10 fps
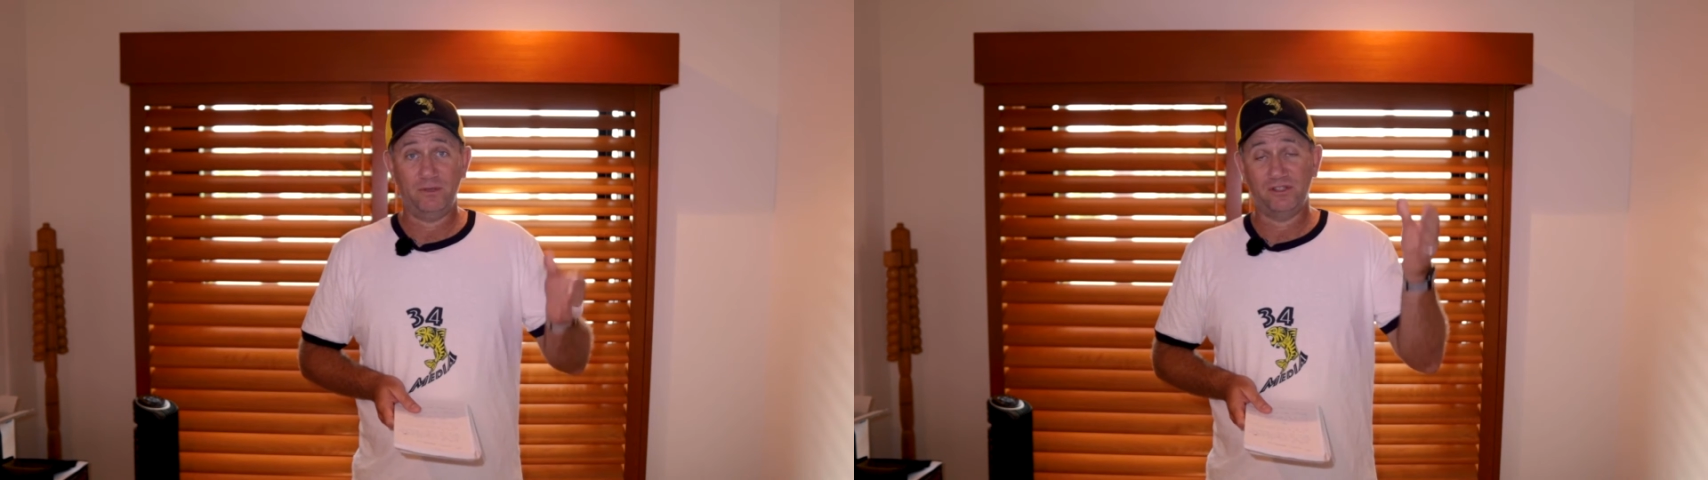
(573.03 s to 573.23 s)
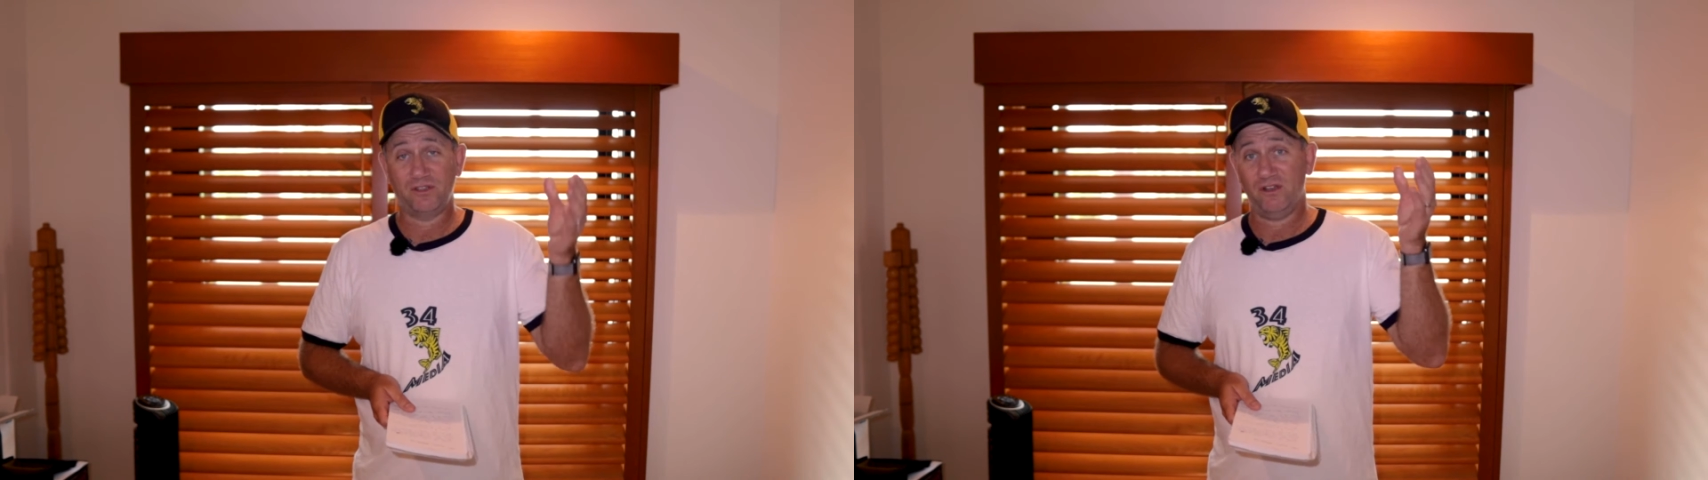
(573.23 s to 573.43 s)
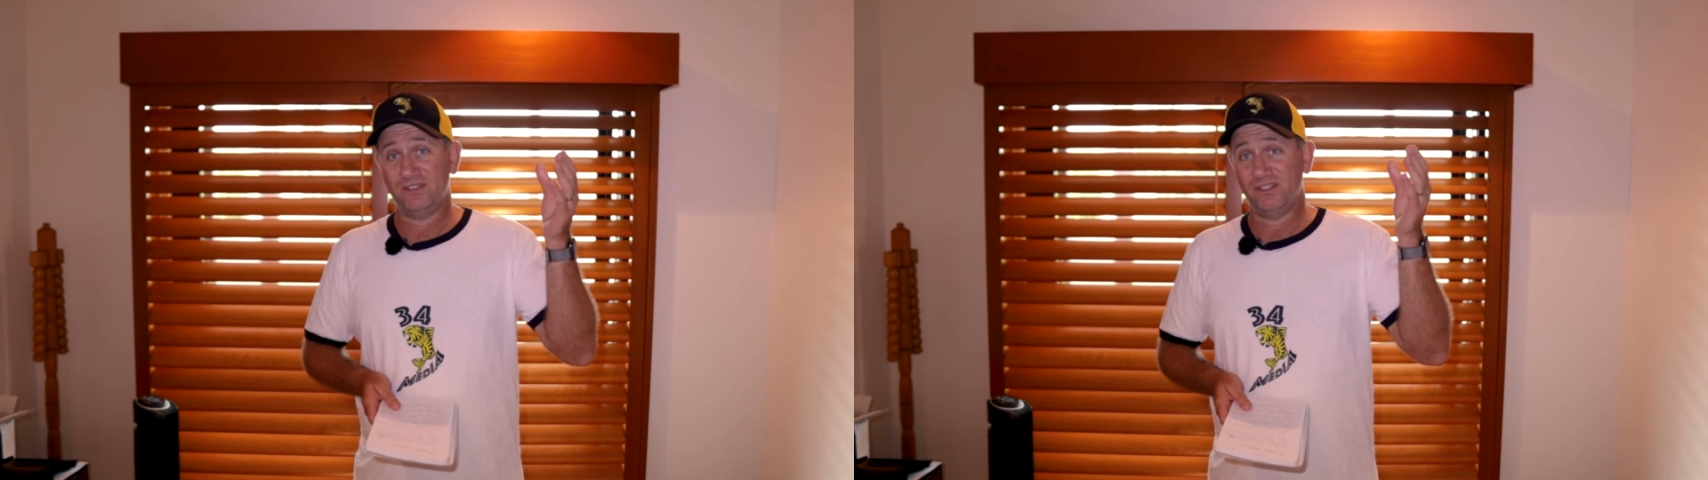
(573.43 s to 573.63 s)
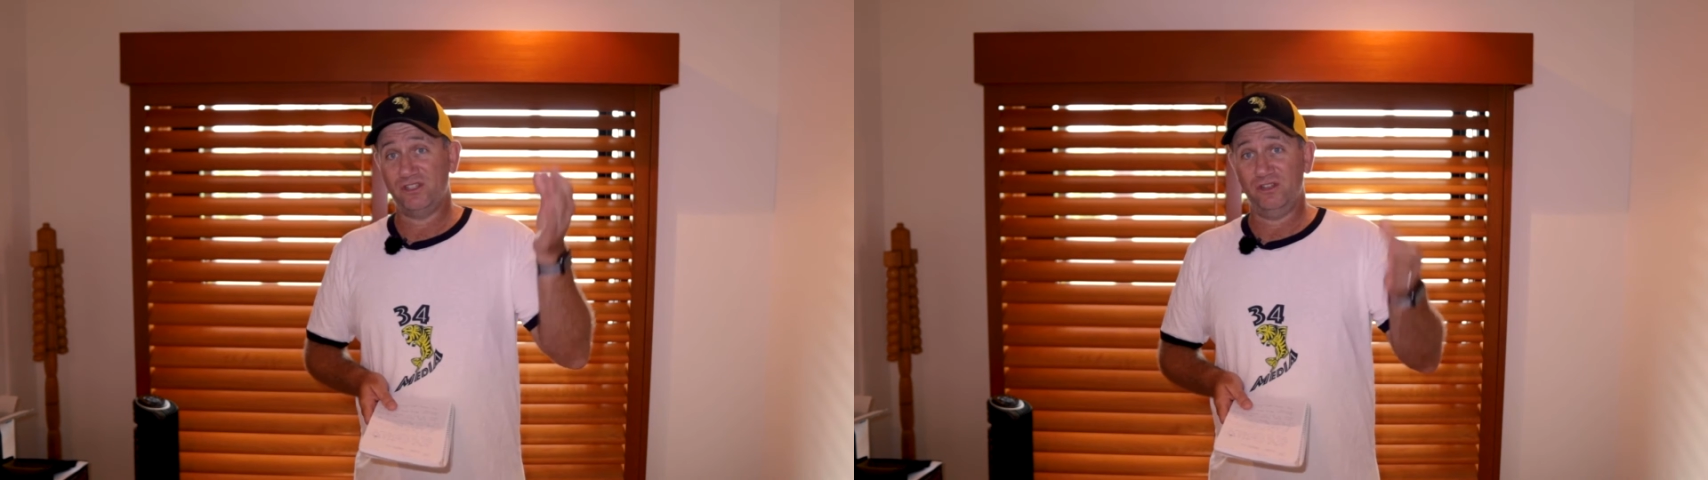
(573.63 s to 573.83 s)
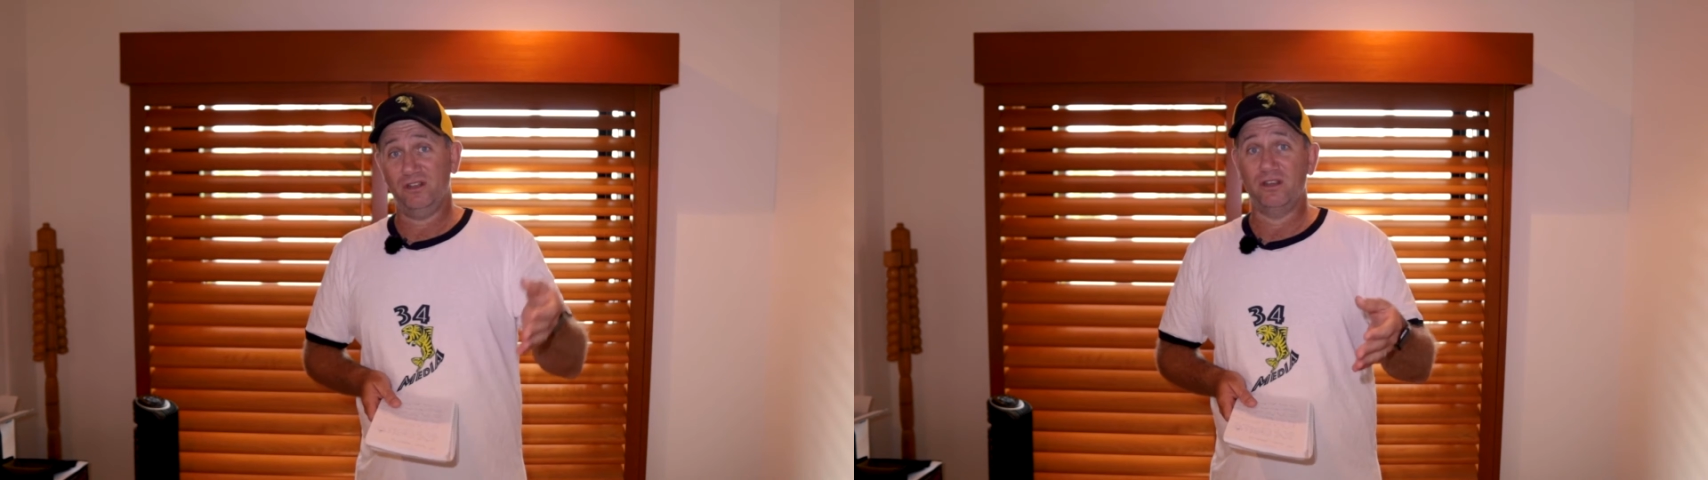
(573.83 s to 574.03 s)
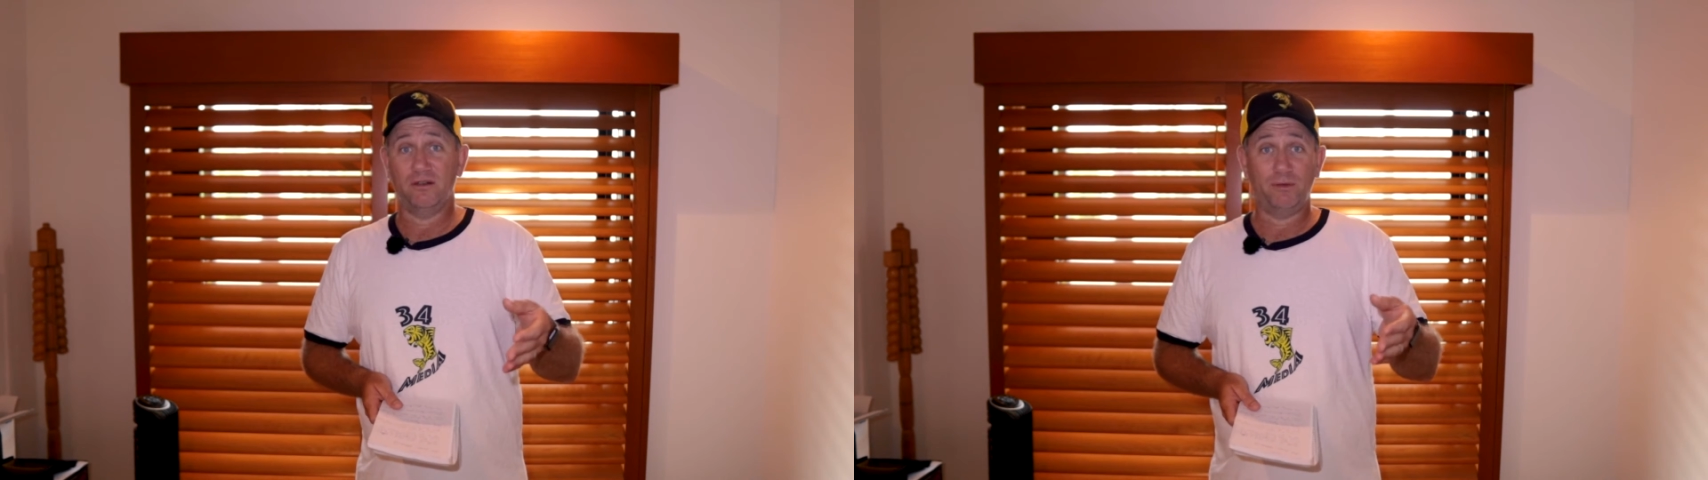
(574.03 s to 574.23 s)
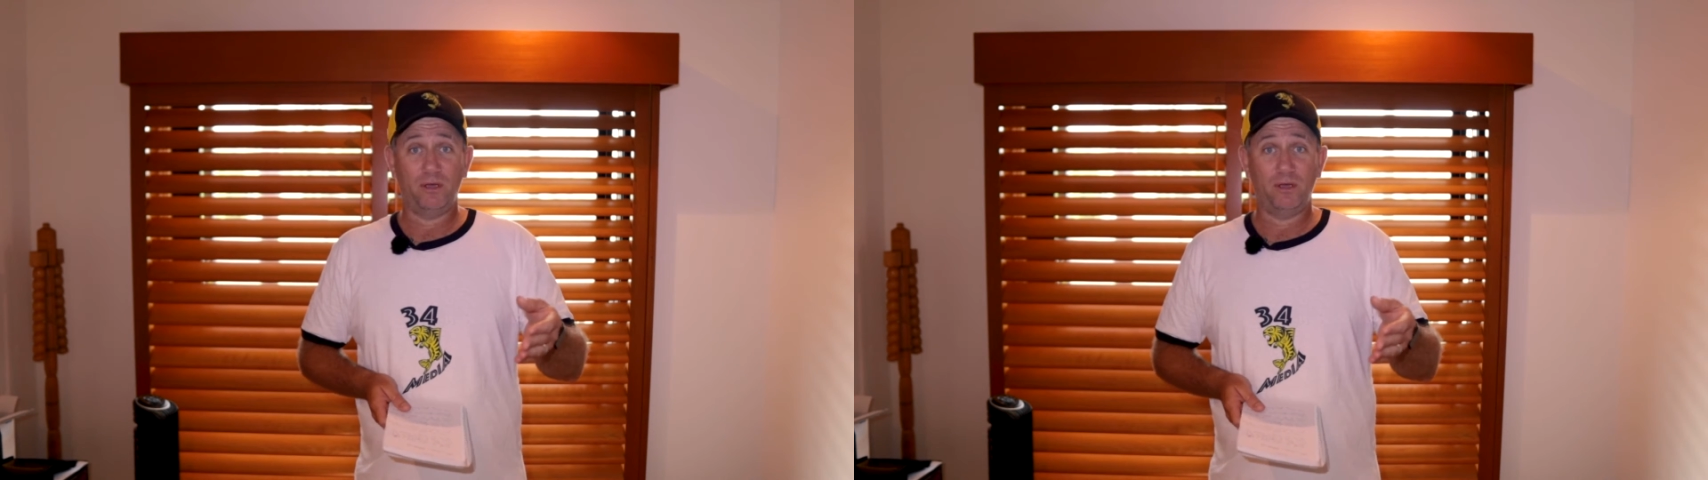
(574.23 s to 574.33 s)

You guys that shoot a lot of